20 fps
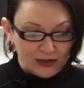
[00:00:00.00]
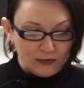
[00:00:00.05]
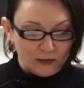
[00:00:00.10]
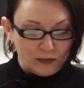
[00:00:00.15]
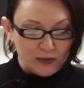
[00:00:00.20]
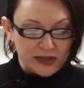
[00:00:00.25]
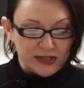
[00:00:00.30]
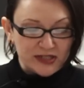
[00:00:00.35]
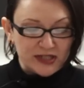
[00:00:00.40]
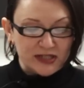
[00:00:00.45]

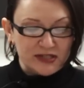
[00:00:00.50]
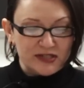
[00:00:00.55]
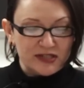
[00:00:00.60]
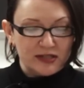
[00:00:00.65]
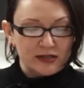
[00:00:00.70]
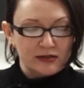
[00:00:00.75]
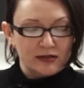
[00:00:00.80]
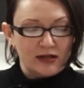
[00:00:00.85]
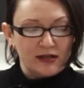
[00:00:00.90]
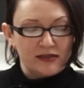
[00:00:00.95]
What is
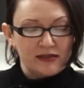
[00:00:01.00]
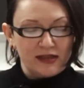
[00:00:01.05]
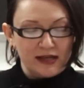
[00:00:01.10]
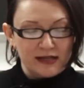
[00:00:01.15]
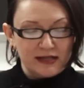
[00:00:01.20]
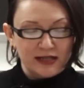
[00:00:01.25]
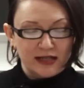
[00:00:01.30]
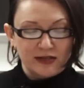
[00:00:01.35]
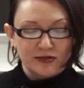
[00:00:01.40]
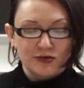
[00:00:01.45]
considered
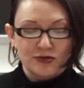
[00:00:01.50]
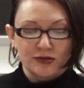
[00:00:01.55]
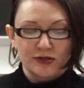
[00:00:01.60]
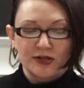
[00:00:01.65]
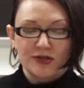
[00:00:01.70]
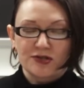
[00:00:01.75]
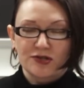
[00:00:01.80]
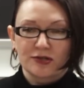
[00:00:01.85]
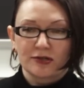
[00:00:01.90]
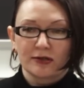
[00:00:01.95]
authentic and
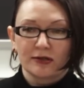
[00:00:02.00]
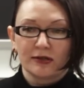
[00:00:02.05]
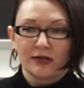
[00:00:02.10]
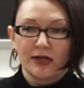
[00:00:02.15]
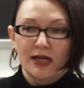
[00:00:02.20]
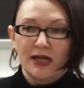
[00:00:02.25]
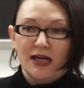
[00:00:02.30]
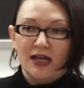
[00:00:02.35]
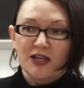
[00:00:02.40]
traditional